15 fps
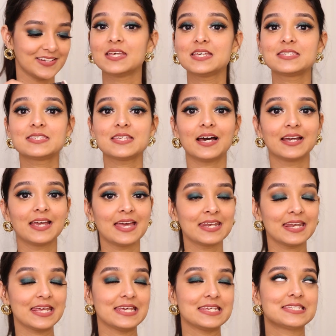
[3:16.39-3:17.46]
This again
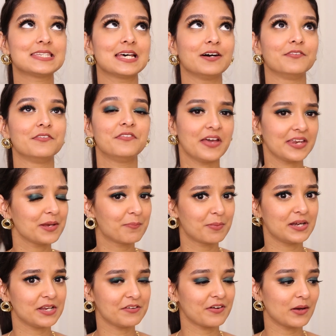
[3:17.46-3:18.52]
is a very
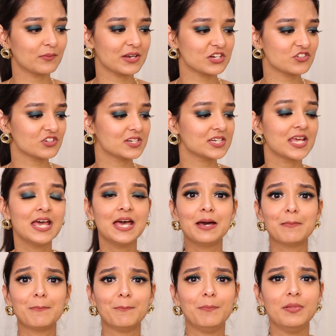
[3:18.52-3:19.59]
pretty foundation,
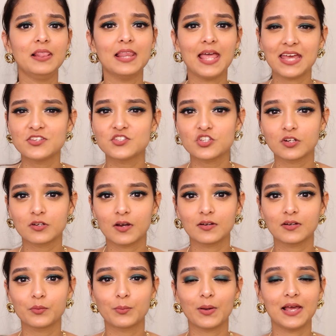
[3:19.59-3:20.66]
blends
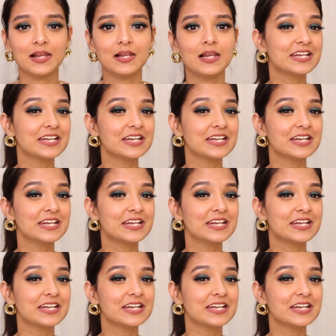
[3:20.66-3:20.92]
really well.